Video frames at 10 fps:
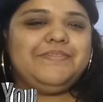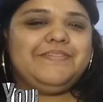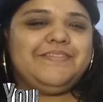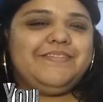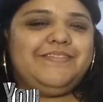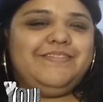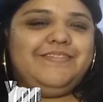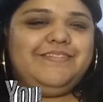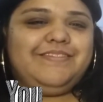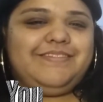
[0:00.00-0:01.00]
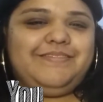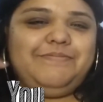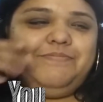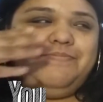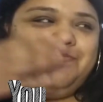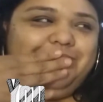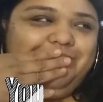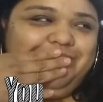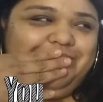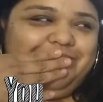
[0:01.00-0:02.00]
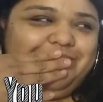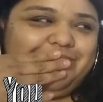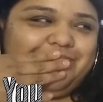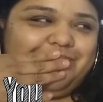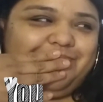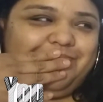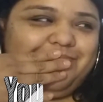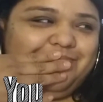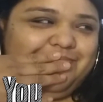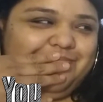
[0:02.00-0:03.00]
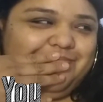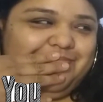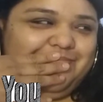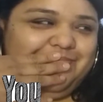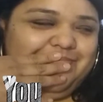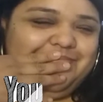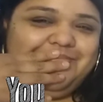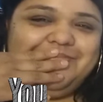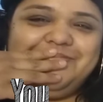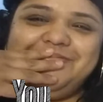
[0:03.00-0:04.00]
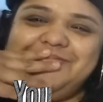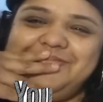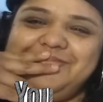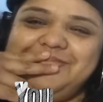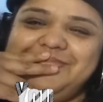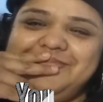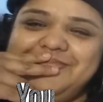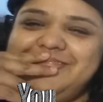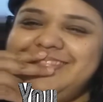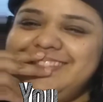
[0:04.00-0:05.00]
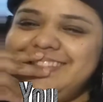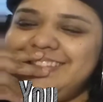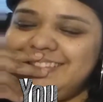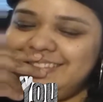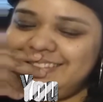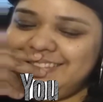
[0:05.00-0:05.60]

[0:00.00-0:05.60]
No words are spoken by the person on screen.